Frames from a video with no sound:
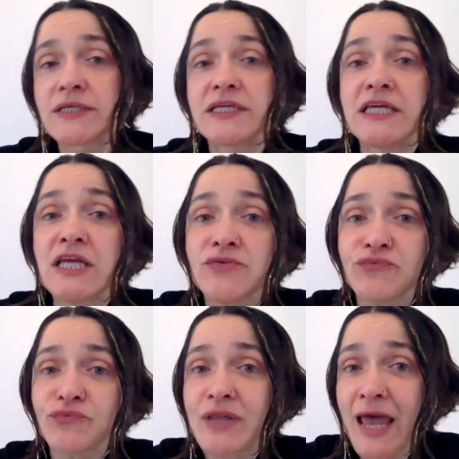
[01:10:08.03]
if
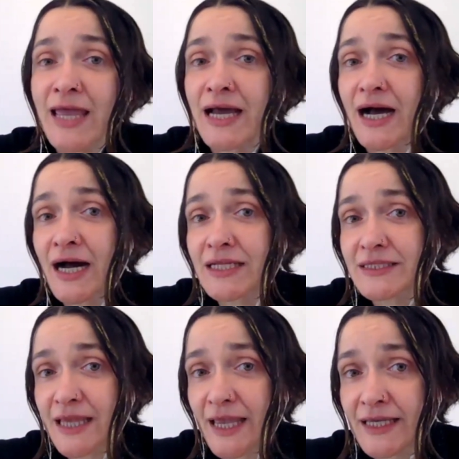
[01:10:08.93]
they are
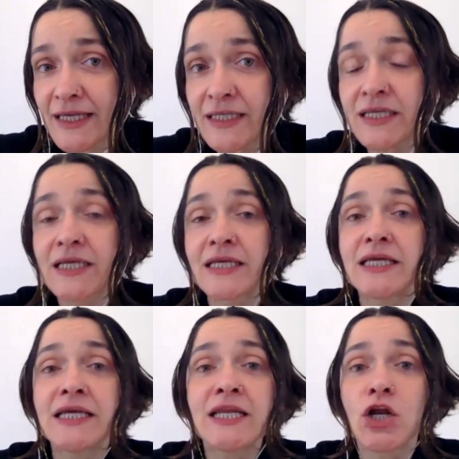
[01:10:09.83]
taken
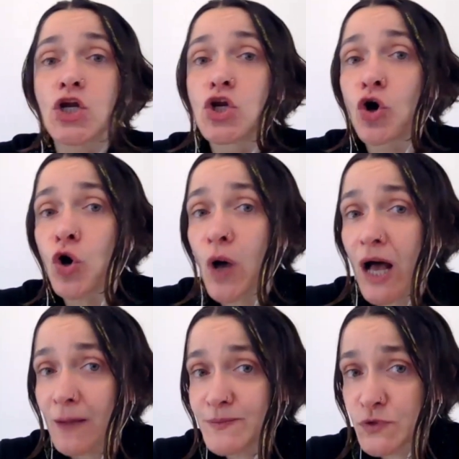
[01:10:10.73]
in no
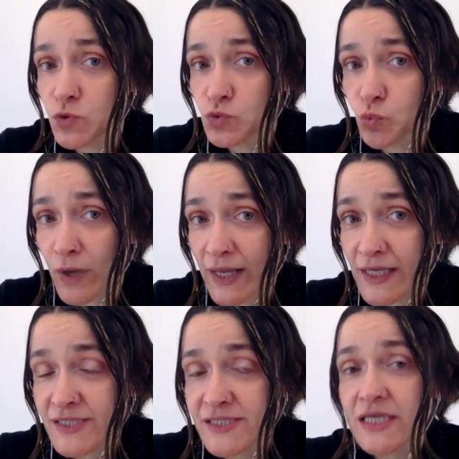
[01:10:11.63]
absolute
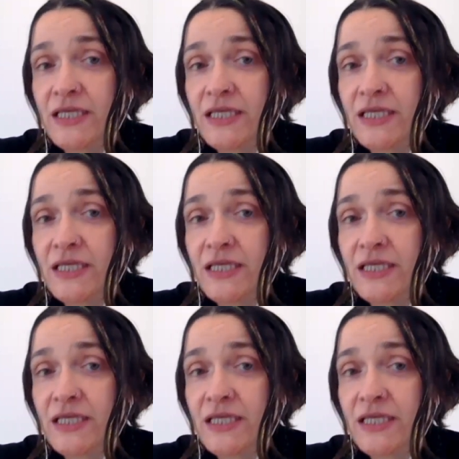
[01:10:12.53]
ways,